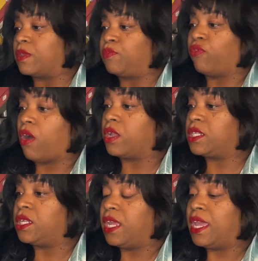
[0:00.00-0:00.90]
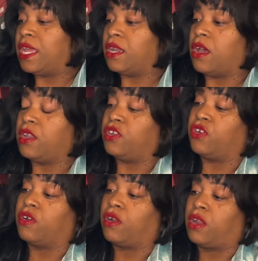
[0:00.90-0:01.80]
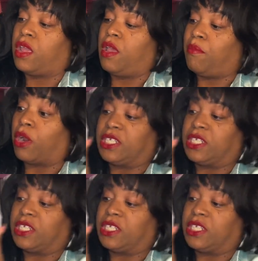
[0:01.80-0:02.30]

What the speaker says: brought in under Marc